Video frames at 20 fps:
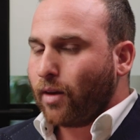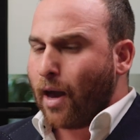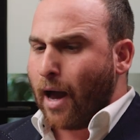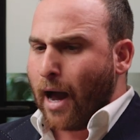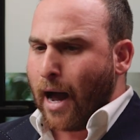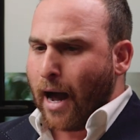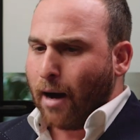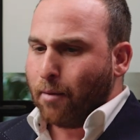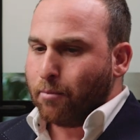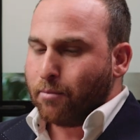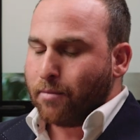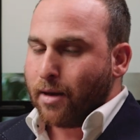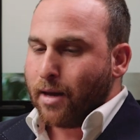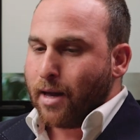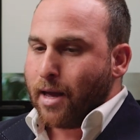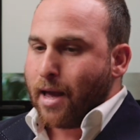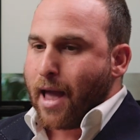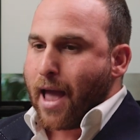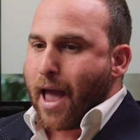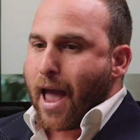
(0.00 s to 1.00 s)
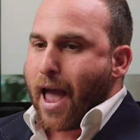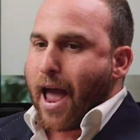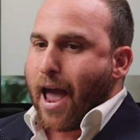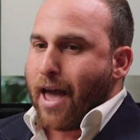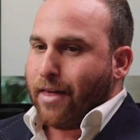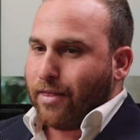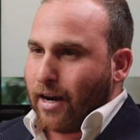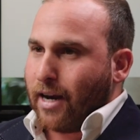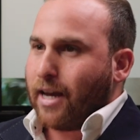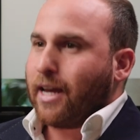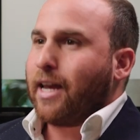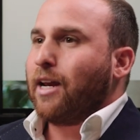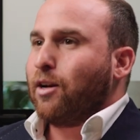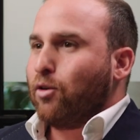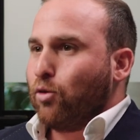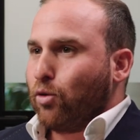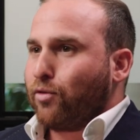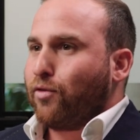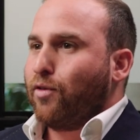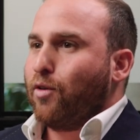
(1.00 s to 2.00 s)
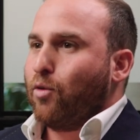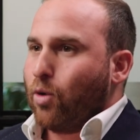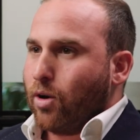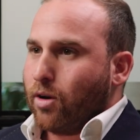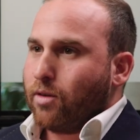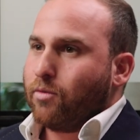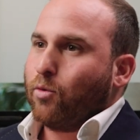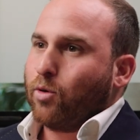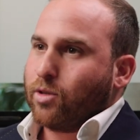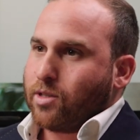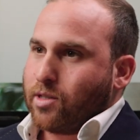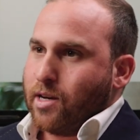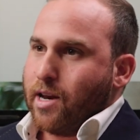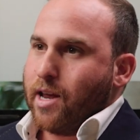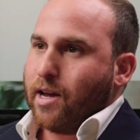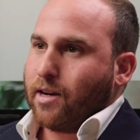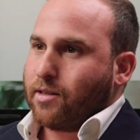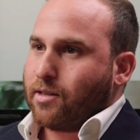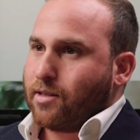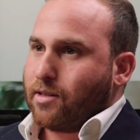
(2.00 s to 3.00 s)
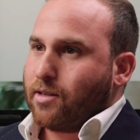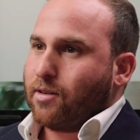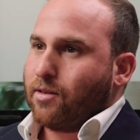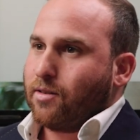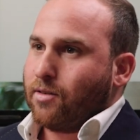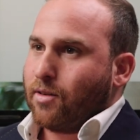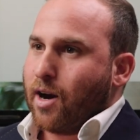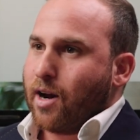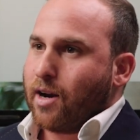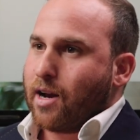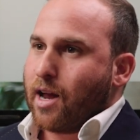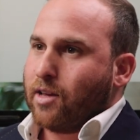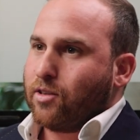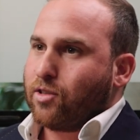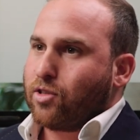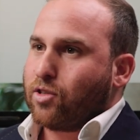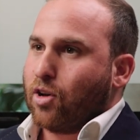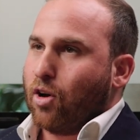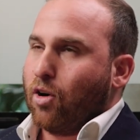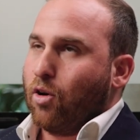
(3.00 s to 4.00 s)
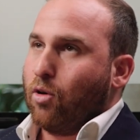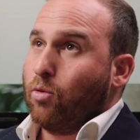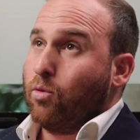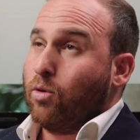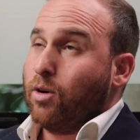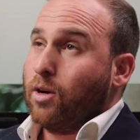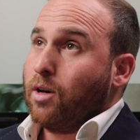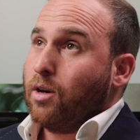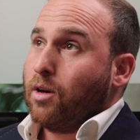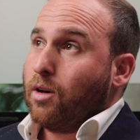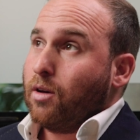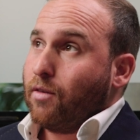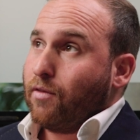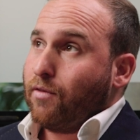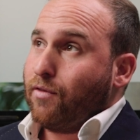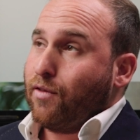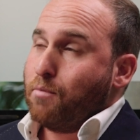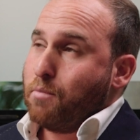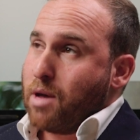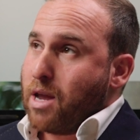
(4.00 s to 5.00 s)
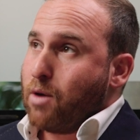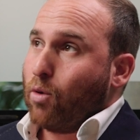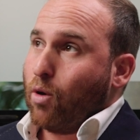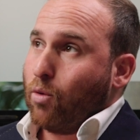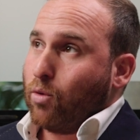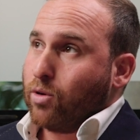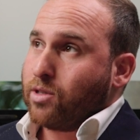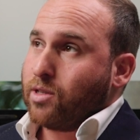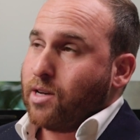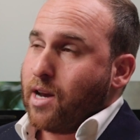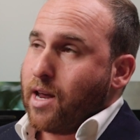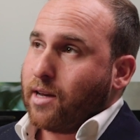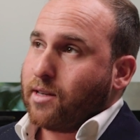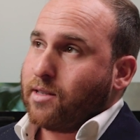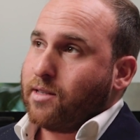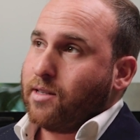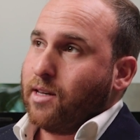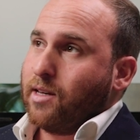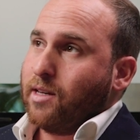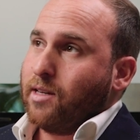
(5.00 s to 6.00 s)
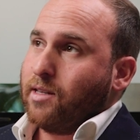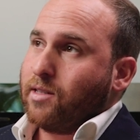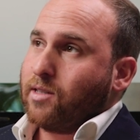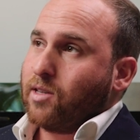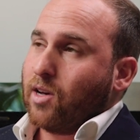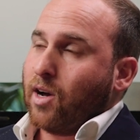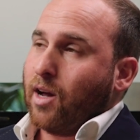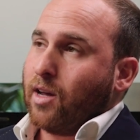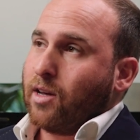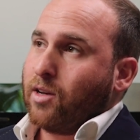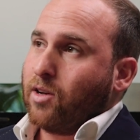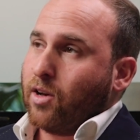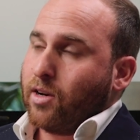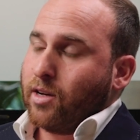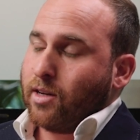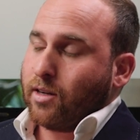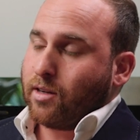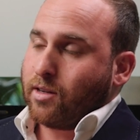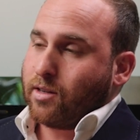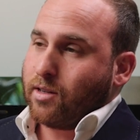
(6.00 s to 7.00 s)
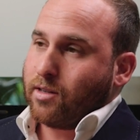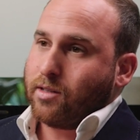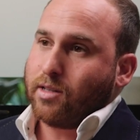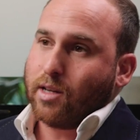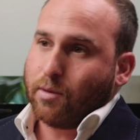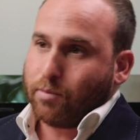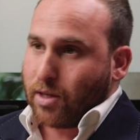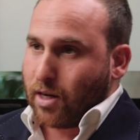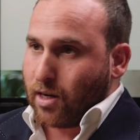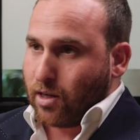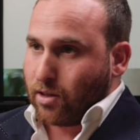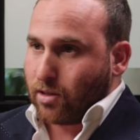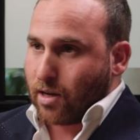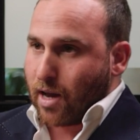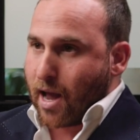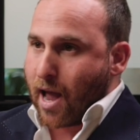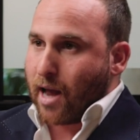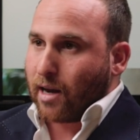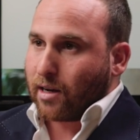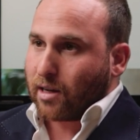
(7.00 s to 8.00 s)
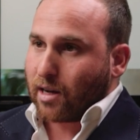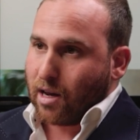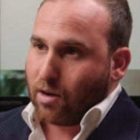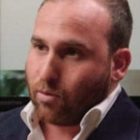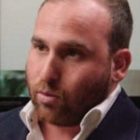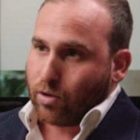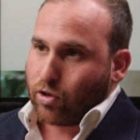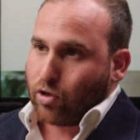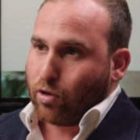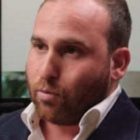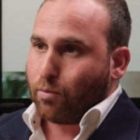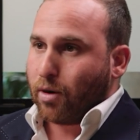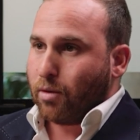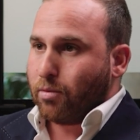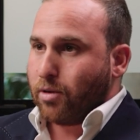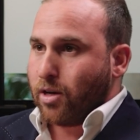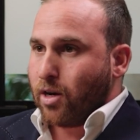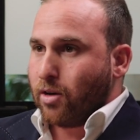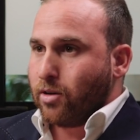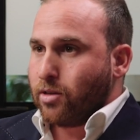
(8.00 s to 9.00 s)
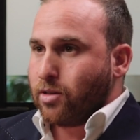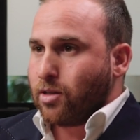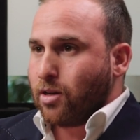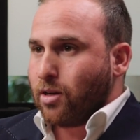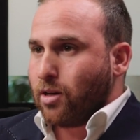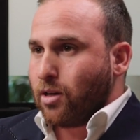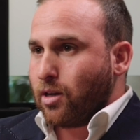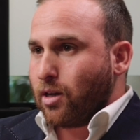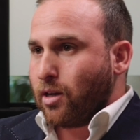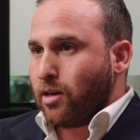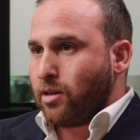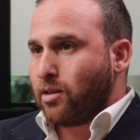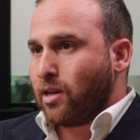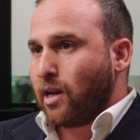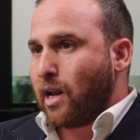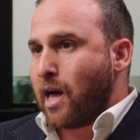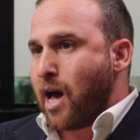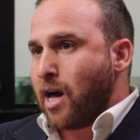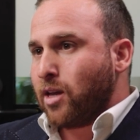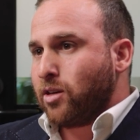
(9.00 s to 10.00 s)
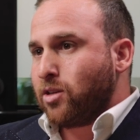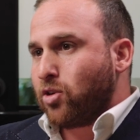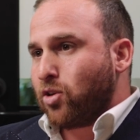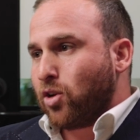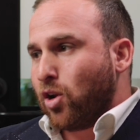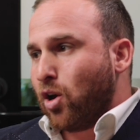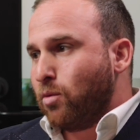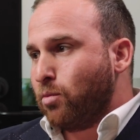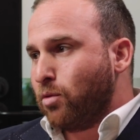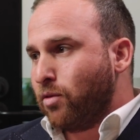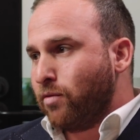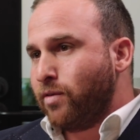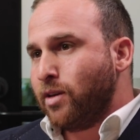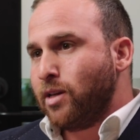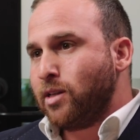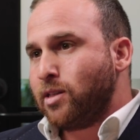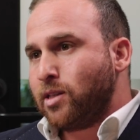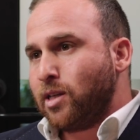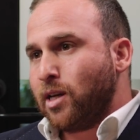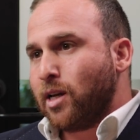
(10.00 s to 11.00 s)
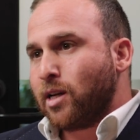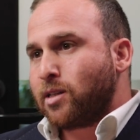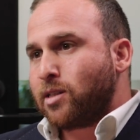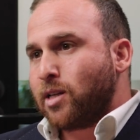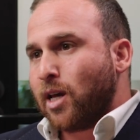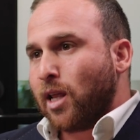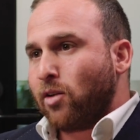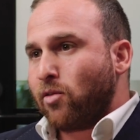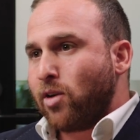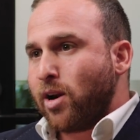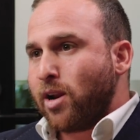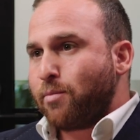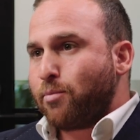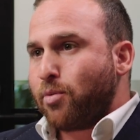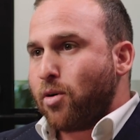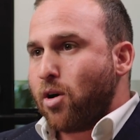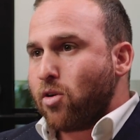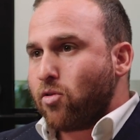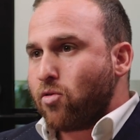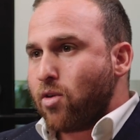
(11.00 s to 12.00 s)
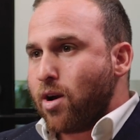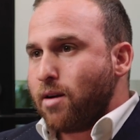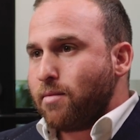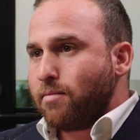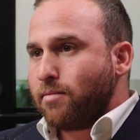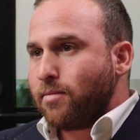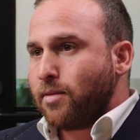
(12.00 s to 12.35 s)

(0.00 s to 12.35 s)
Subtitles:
And then again, looked for what's next, right? And so for me, what was next is I got accepted into Antler, which you probably know is a large global VC accelerator program.